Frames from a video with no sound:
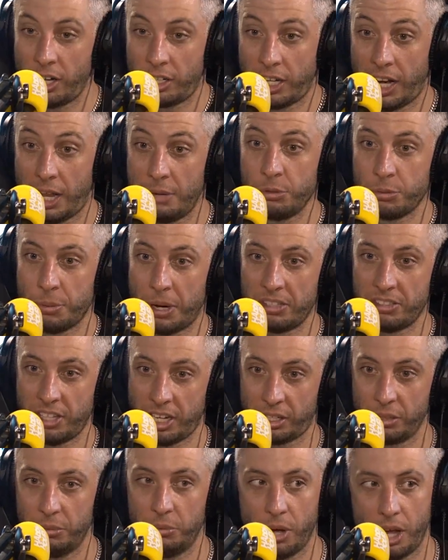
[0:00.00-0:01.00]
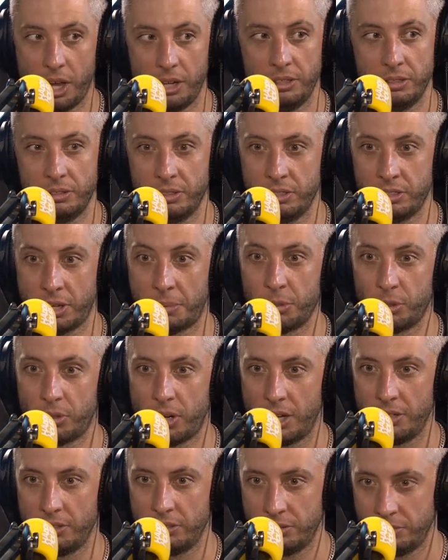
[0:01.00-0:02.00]
claimed my second one, number
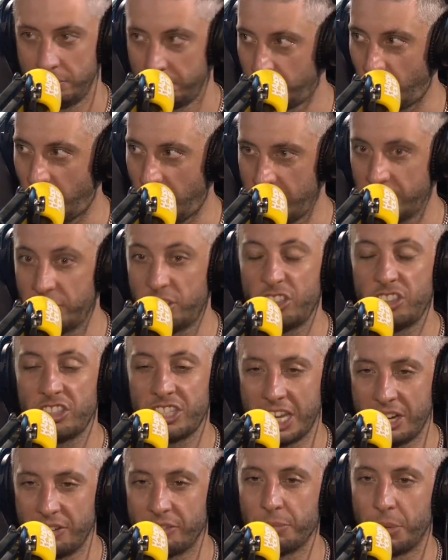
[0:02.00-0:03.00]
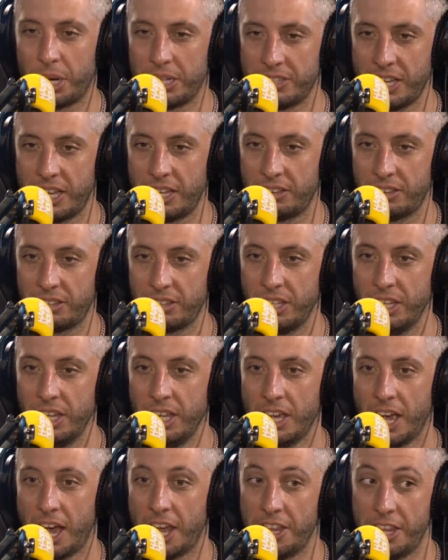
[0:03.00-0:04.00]
one, by the skin of my teeth.
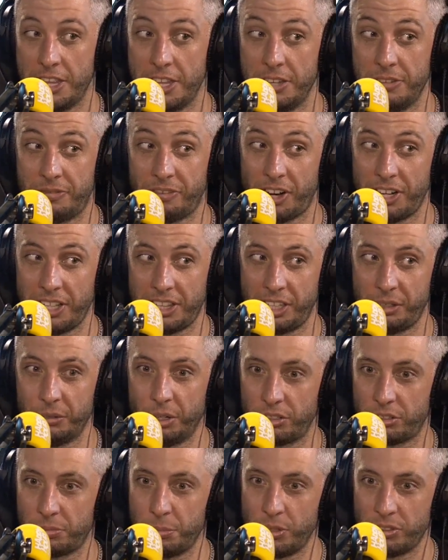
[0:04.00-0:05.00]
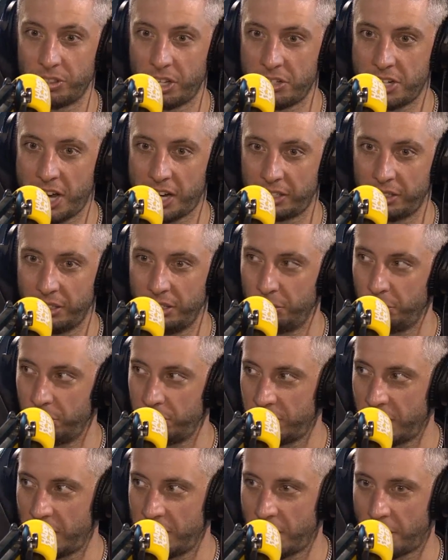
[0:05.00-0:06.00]
And then the funny thing was, Moves Like Jagger
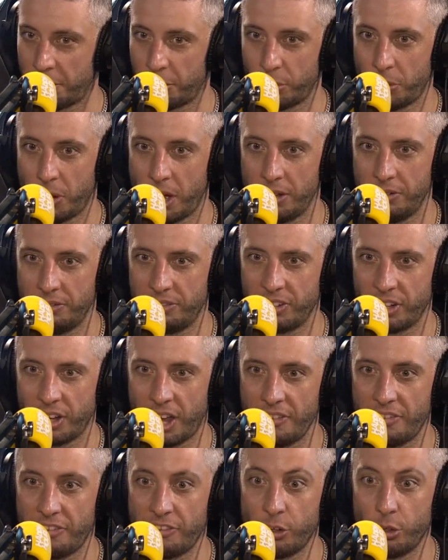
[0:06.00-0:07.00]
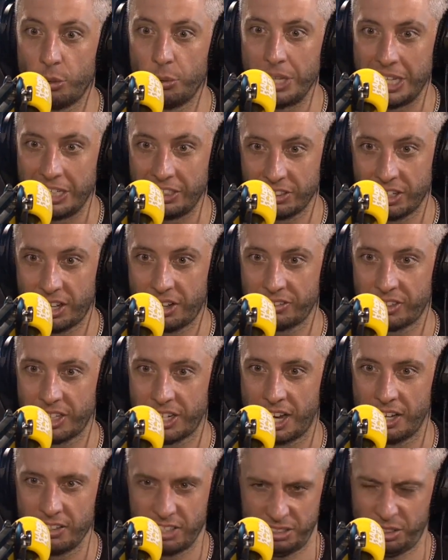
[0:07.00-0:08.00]
was then number one for like 4 weeks after
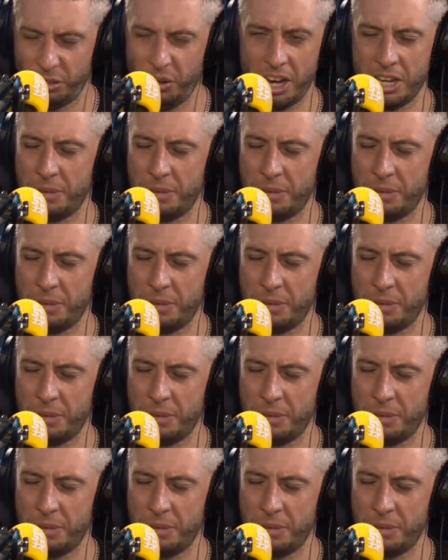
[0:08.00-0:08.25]
that. So an